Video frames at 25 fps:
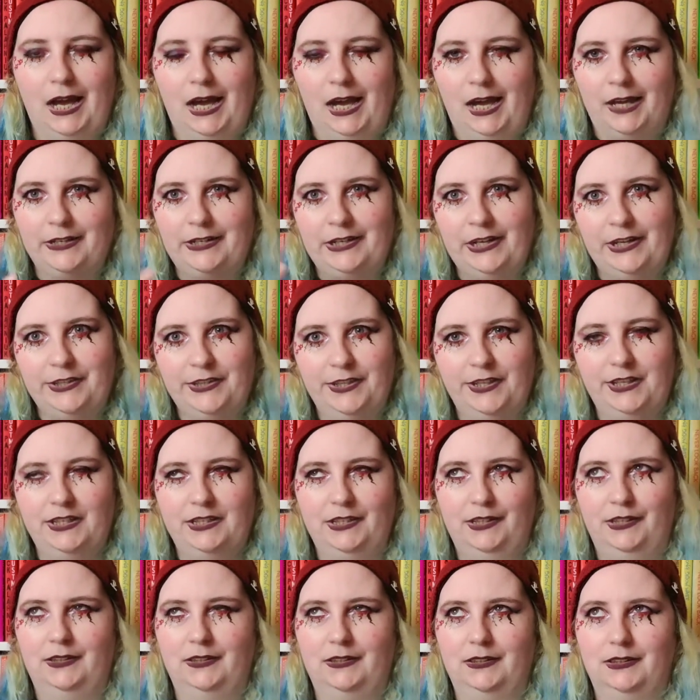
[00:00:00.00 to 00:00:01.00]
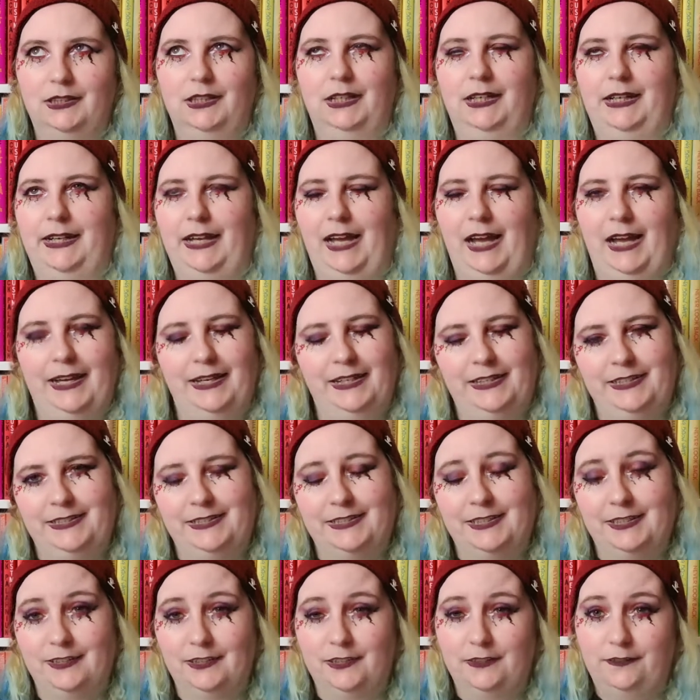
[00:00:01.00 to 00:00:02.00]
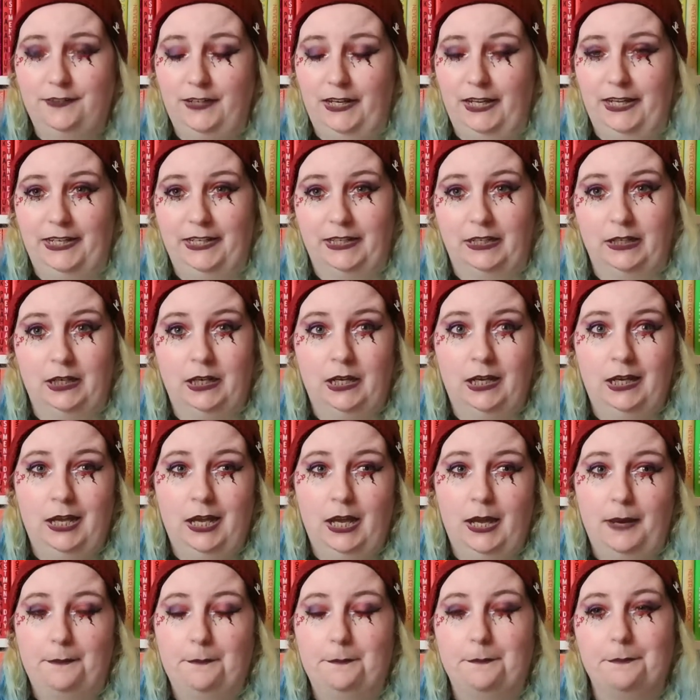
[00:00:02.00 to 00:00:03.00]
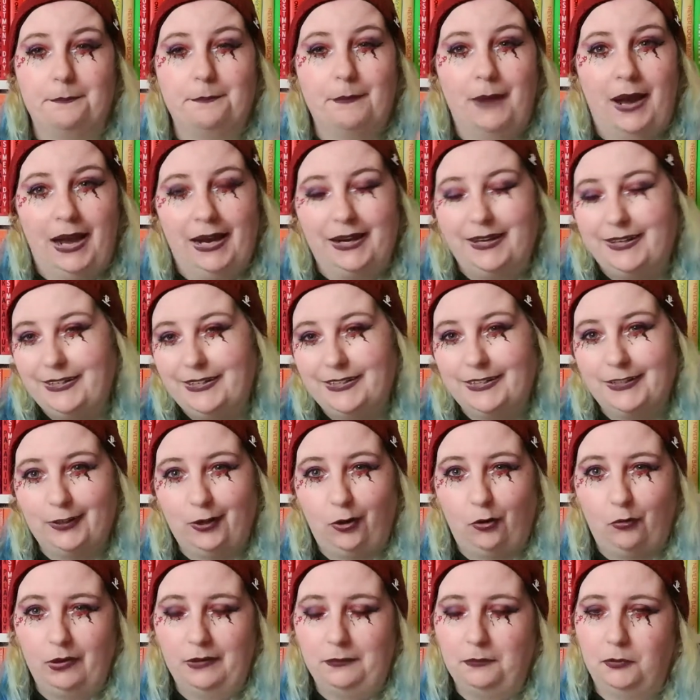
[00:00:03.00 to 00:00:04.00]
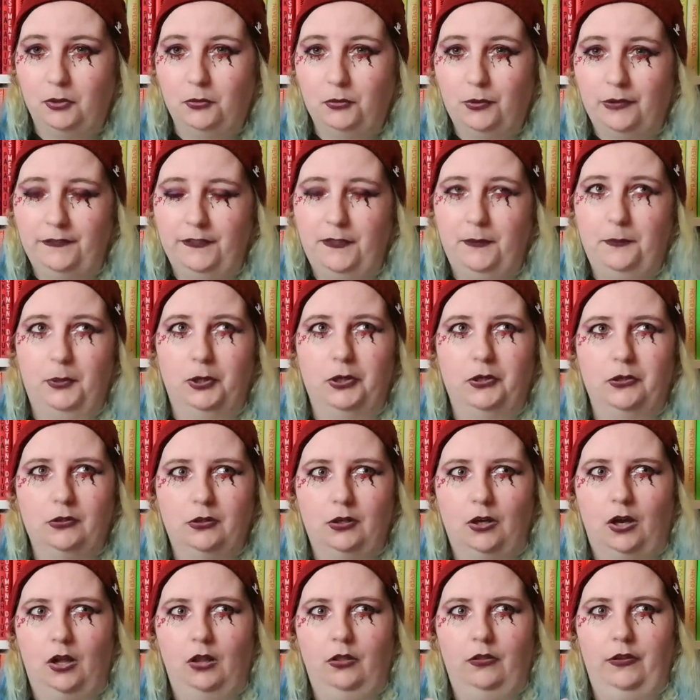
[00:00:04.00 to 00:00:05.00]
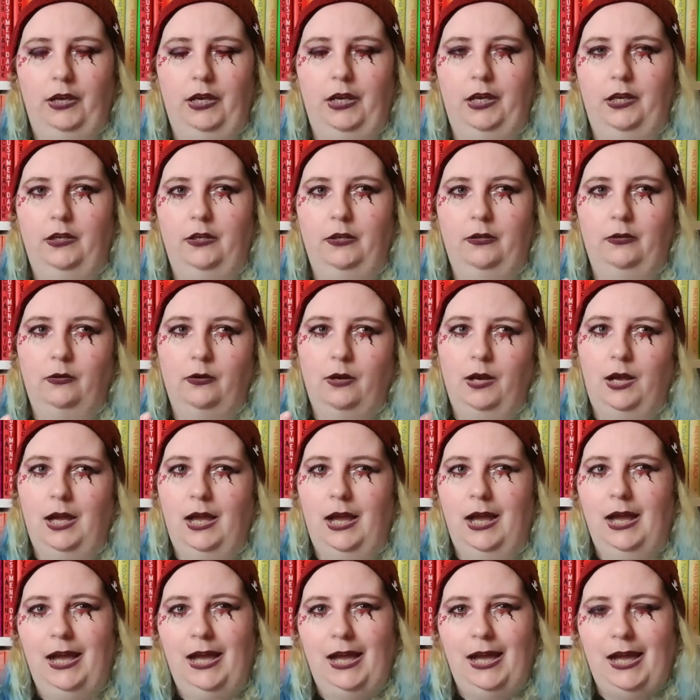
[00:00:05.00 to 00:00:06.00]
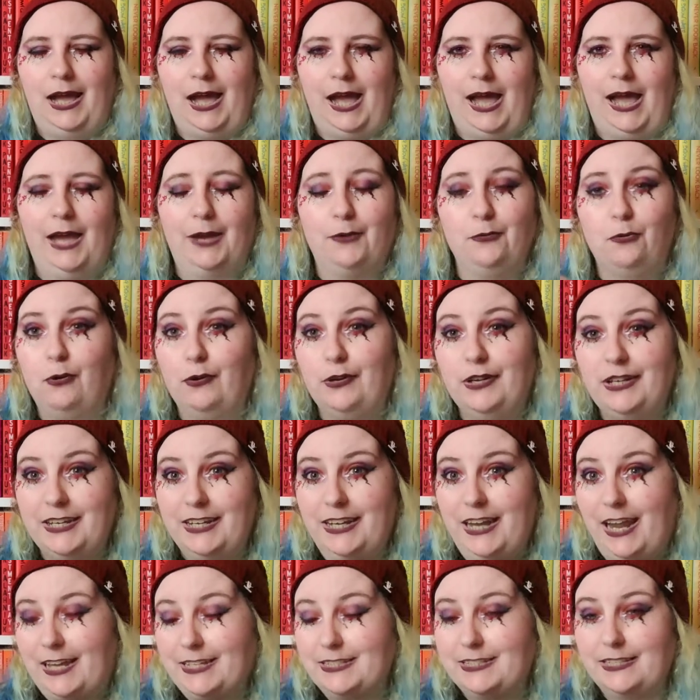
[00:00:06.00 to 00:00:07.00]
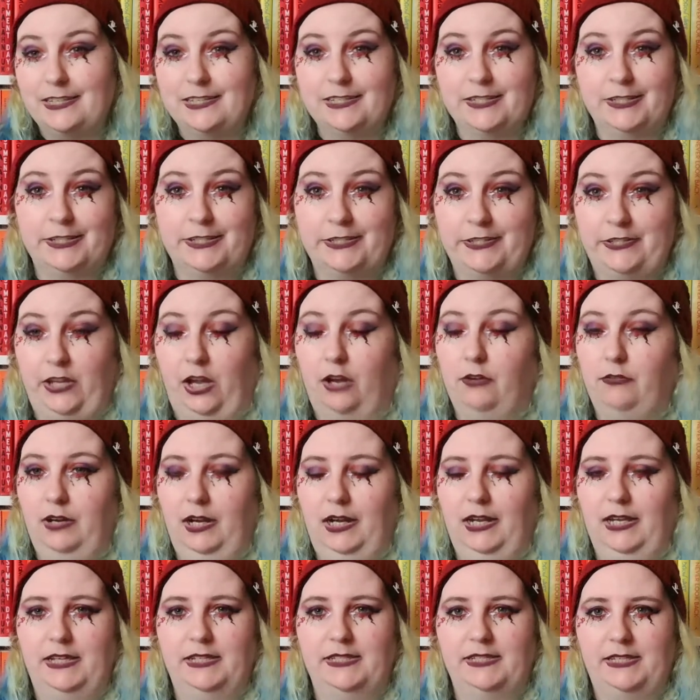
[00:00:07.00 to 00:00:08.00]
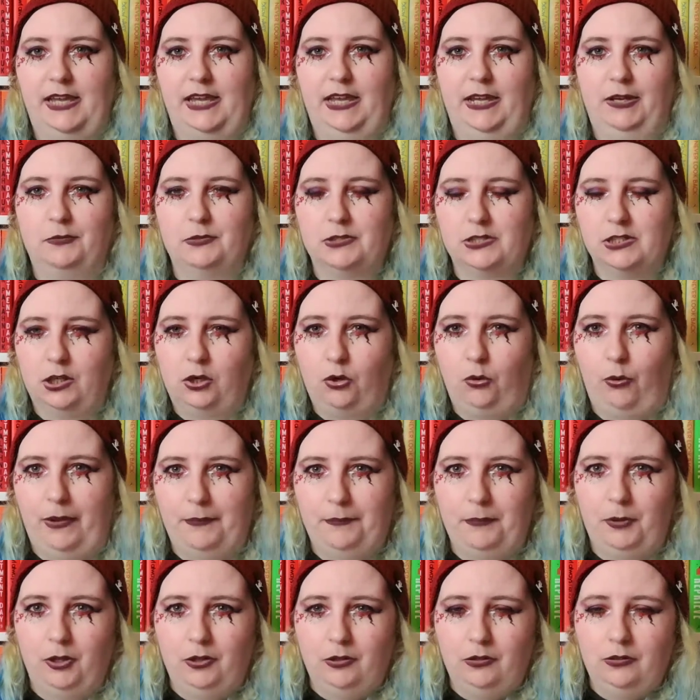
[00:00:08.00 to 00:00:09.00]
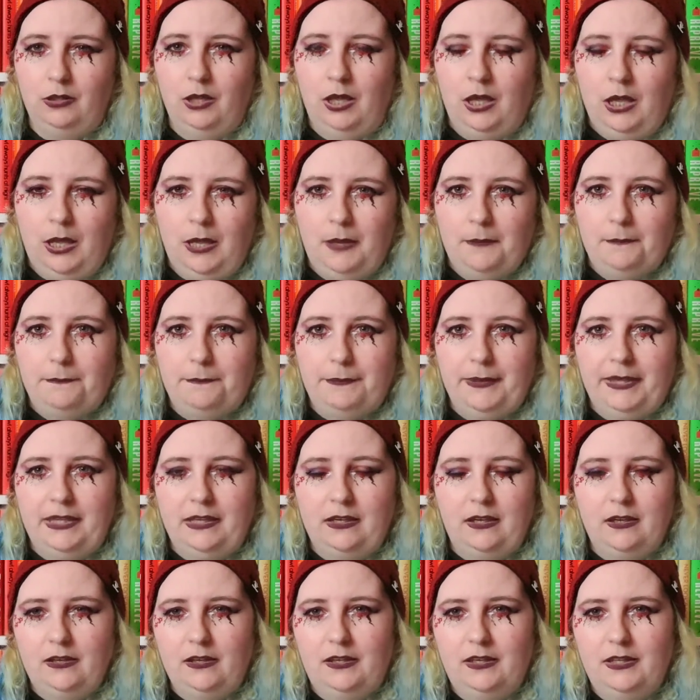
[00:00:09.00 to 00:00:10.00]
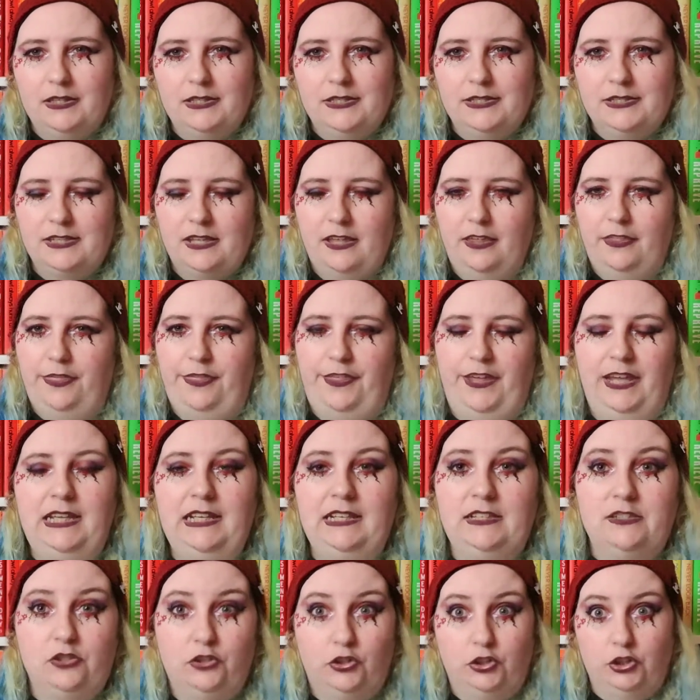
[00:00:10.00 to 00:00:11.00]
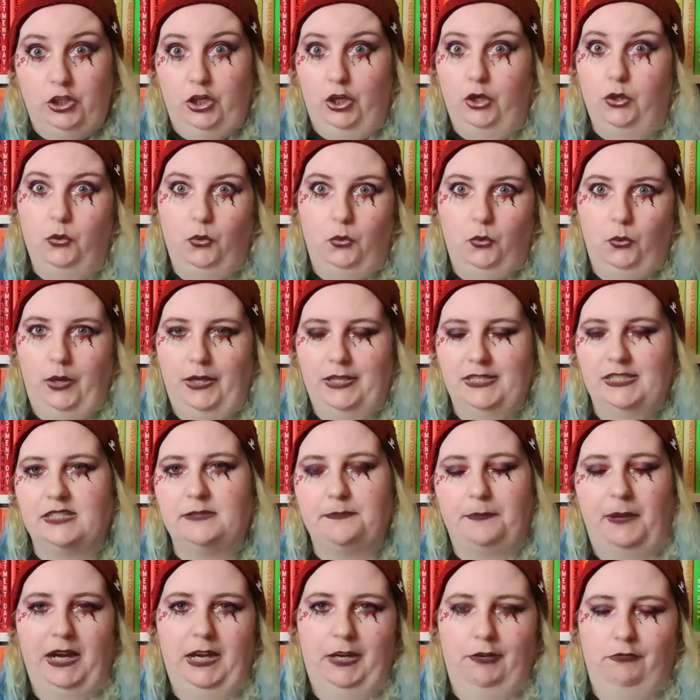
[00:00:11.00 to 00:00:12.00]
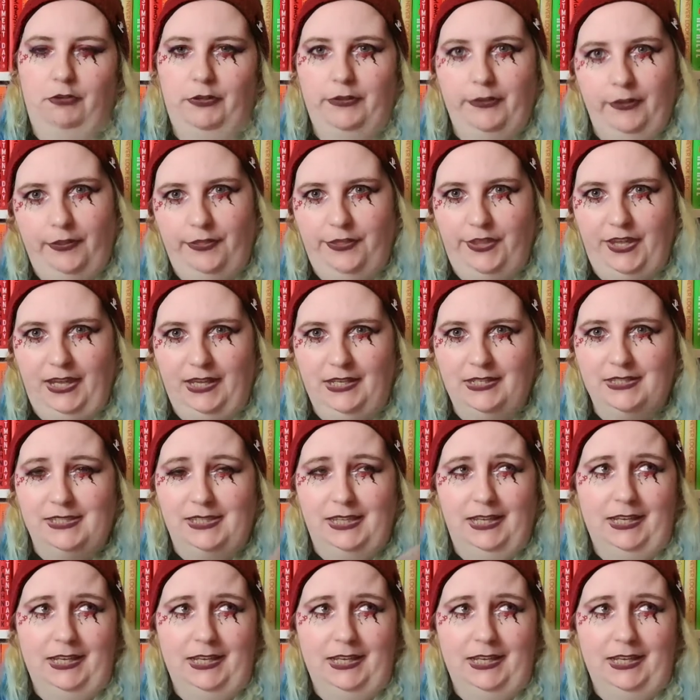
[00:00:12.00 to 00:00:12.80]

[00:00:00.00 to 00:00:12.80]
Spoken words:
Another kind of like minor quibble with the book, although I wouldn't necessarily say it was a quibble because things do inspire other things.